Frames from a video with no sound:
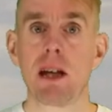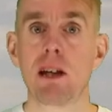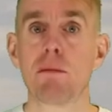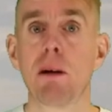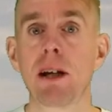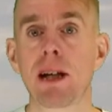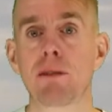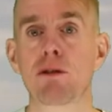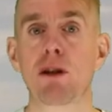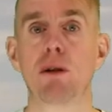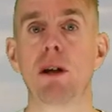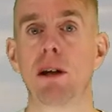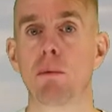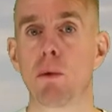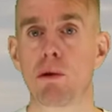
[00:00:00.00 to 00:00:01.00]
You might have
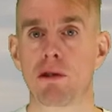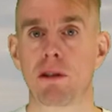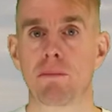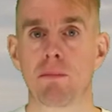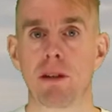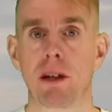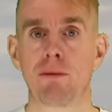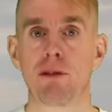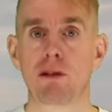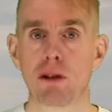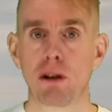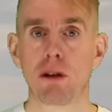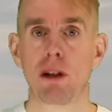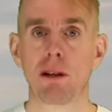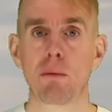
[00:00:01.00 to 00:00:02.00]
cooling water. If it's
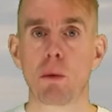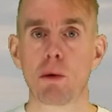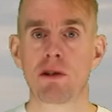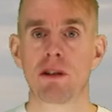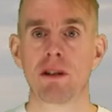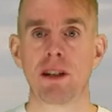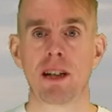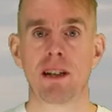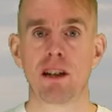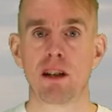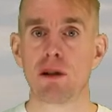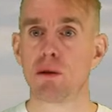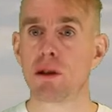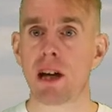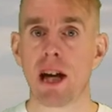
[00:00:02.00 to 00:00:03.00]
cooling water in
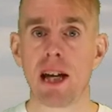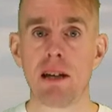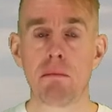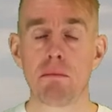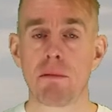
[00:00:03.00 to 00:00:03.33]
the UK,